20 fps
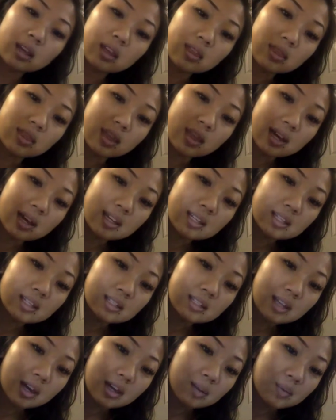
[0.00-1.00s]
that is
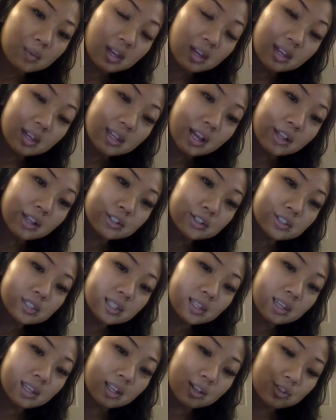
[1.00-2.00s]
how to make a galaxy
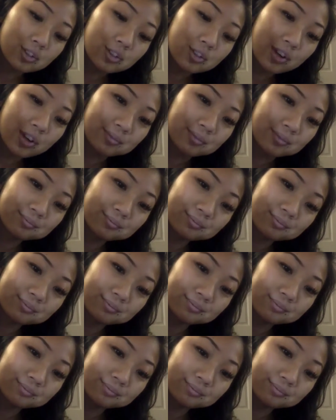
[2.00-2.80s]
in a jar.